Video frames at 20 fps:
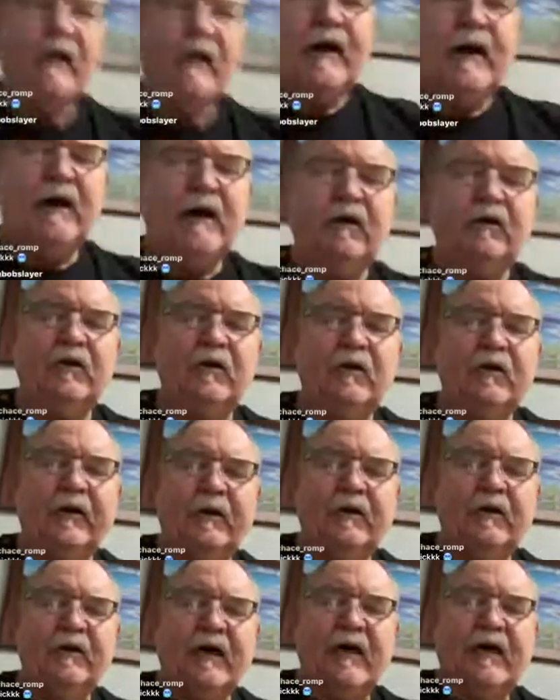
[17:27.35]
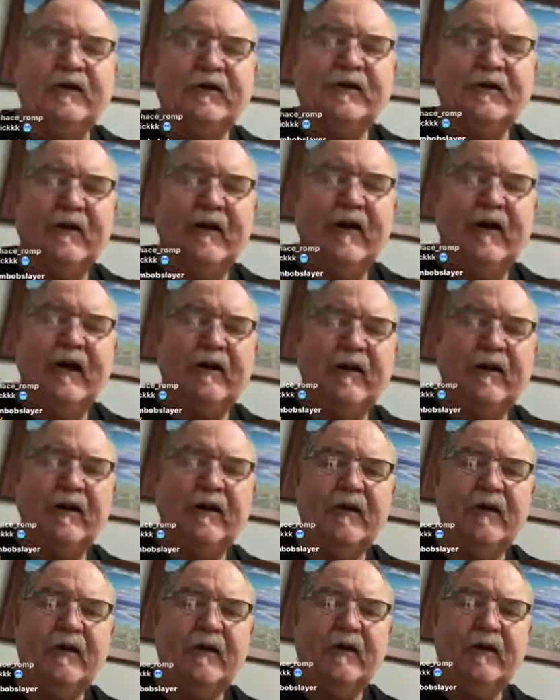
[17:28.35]
outgoing glassing rack,
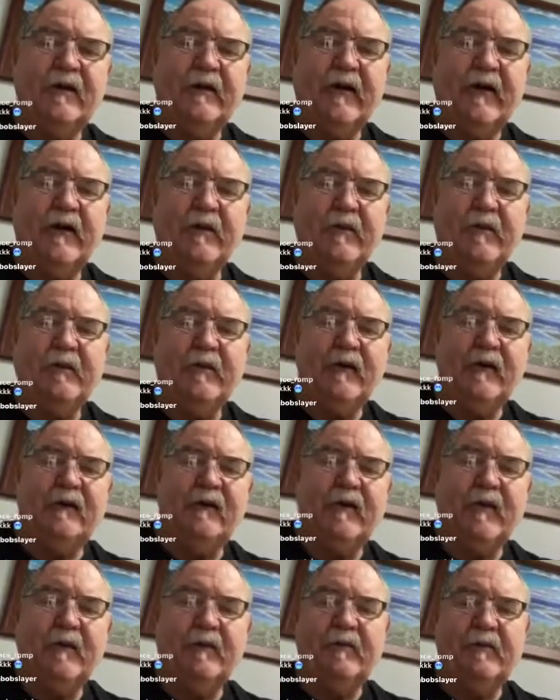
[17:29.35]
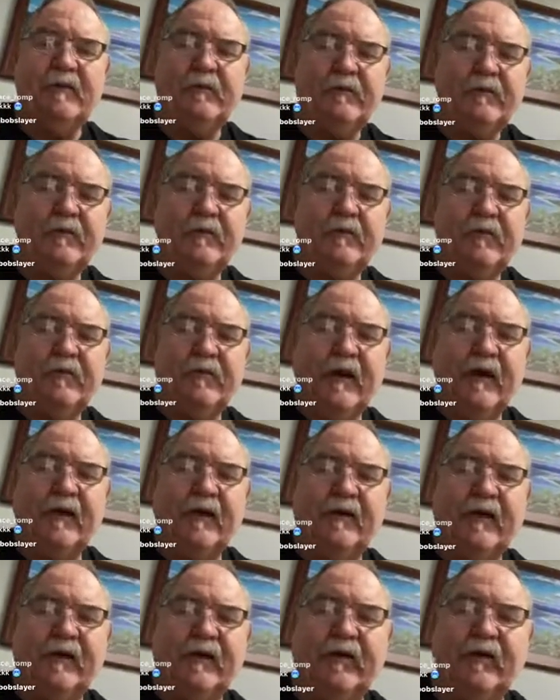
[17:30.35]
waiting to be picked up and
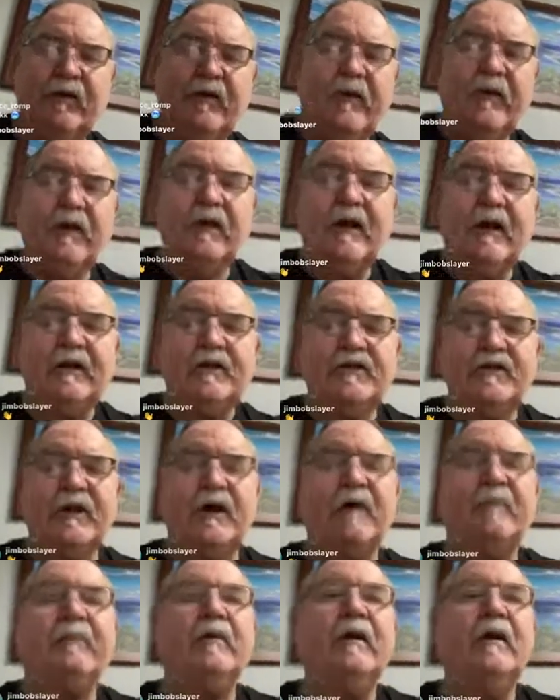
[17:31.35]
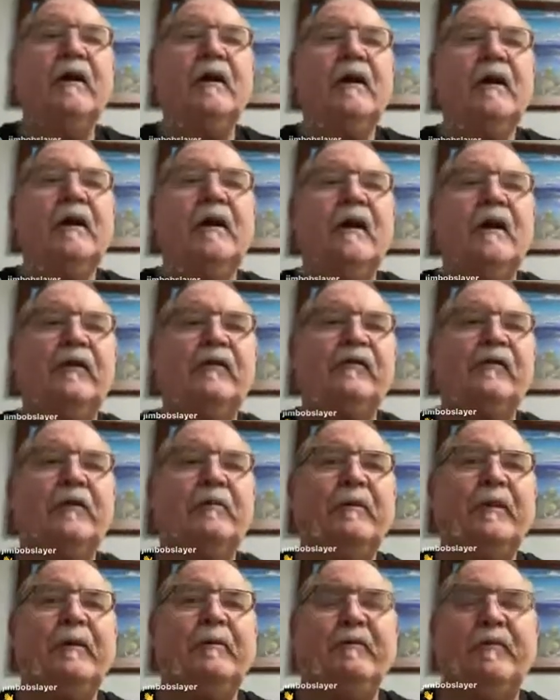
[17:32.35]
taken next door to the glass shop. And
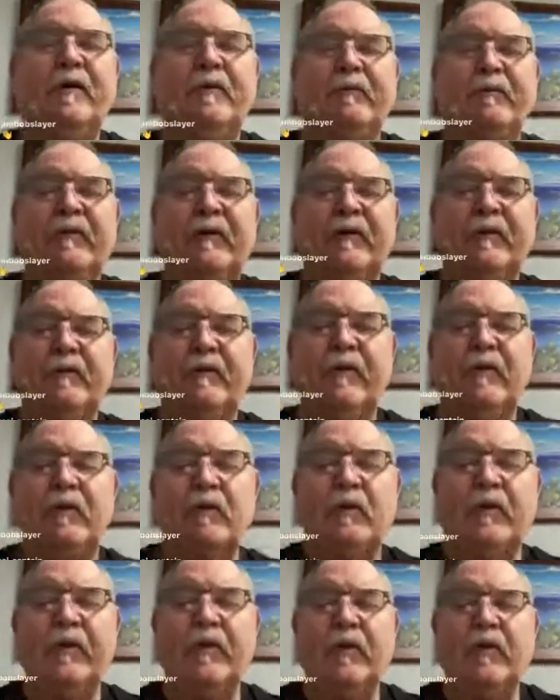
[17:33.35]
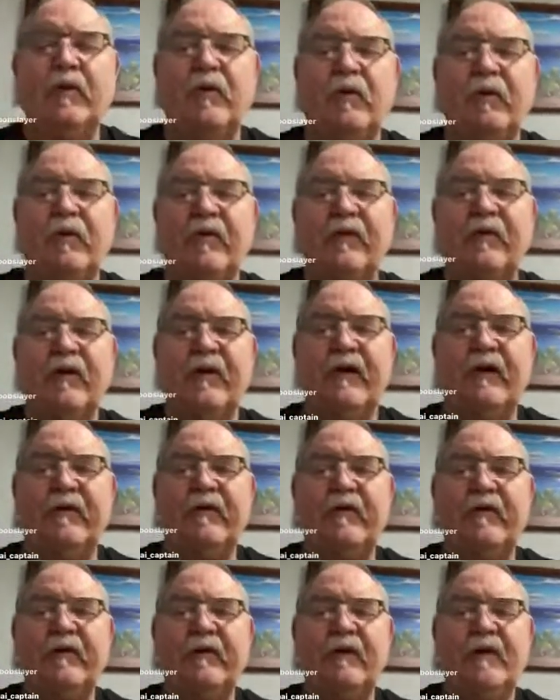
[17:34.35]
somebody bumped it and broke one of the corners
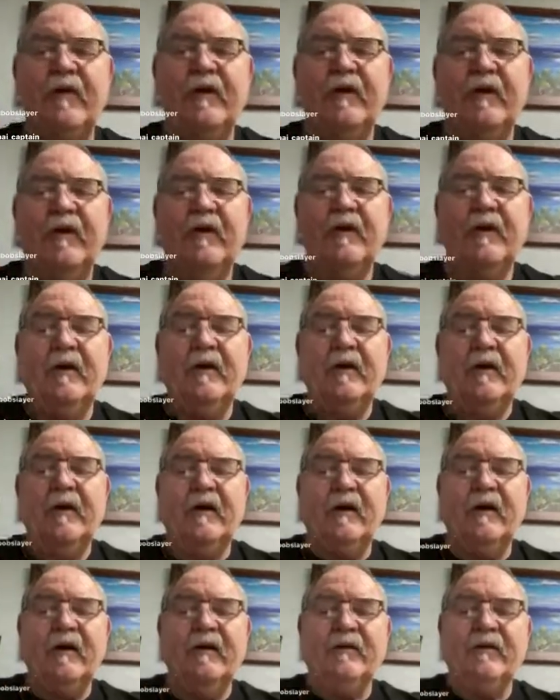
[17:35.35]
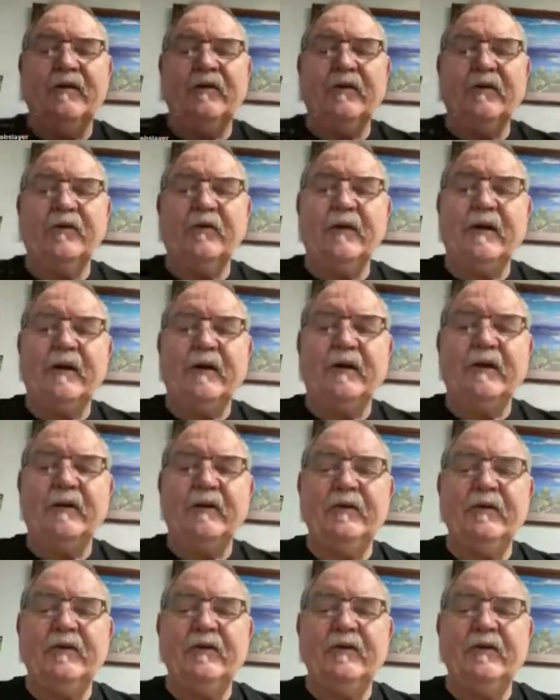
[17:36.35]
off. And so Rick